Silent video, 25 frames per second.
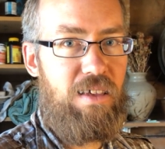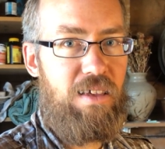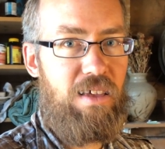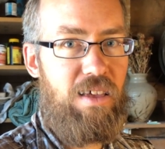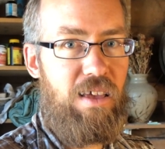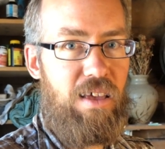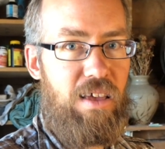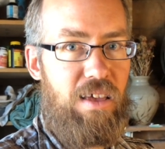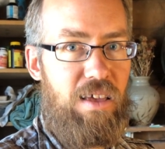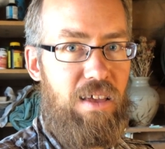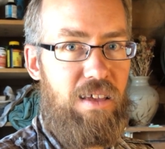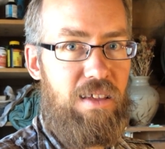
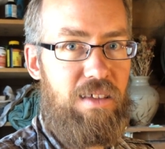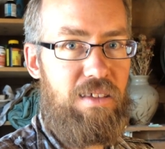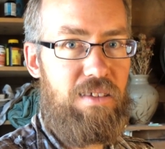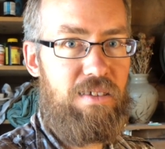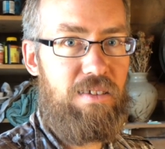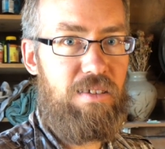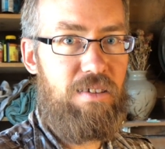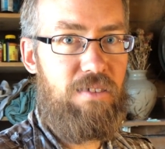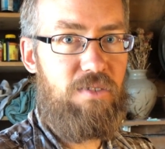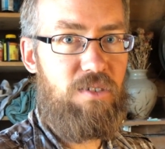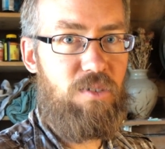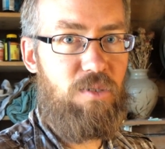and,
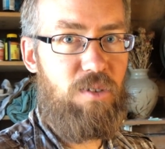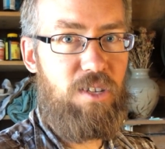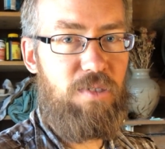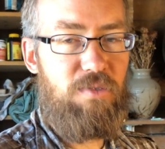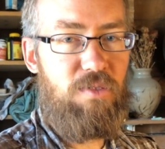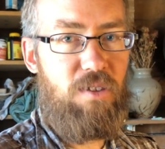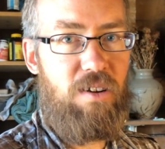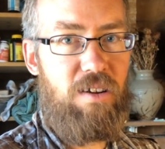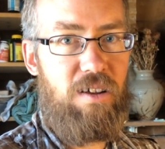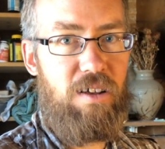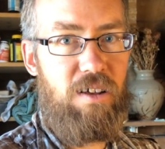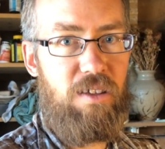of course,
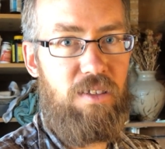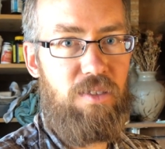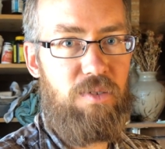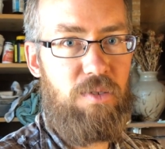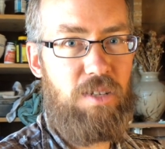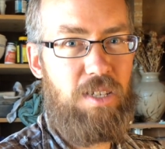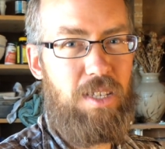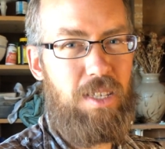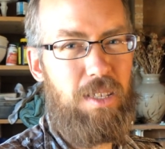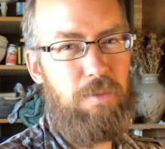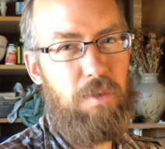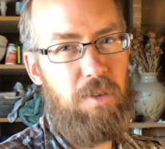for our health,
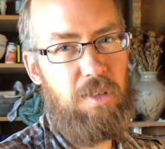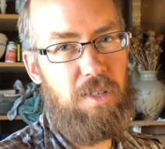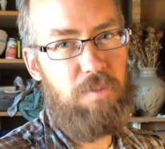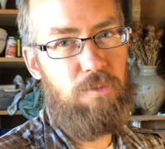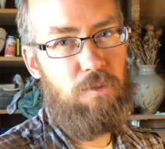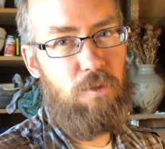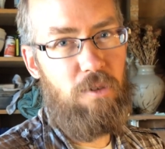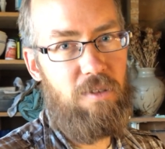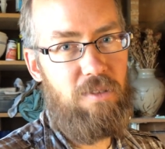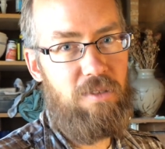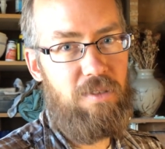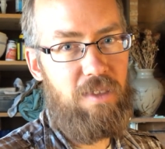which is the most
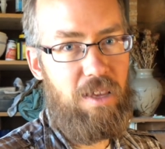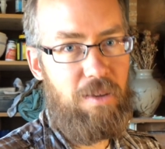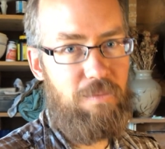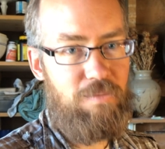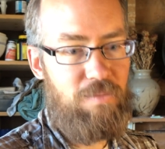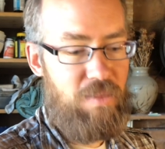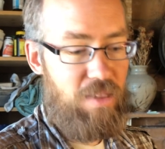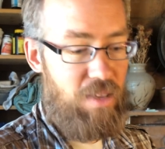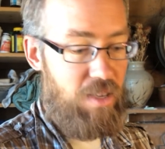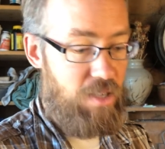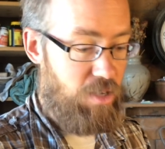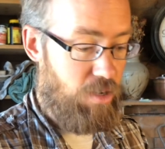important thing.
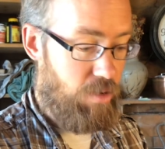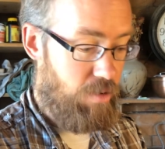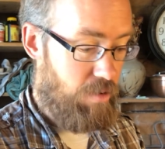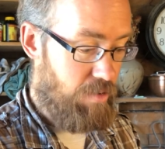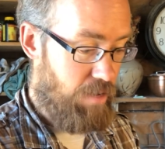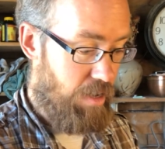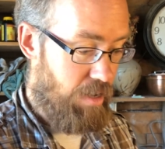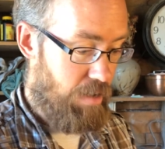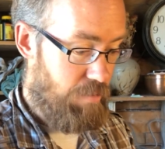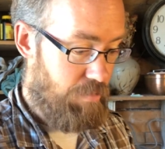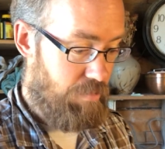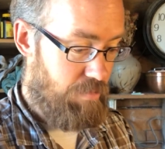So,
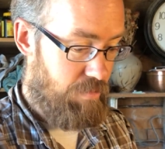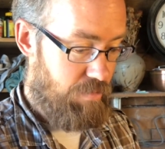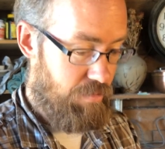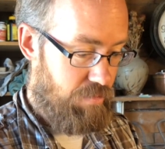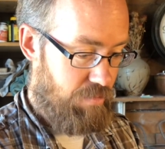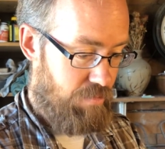um,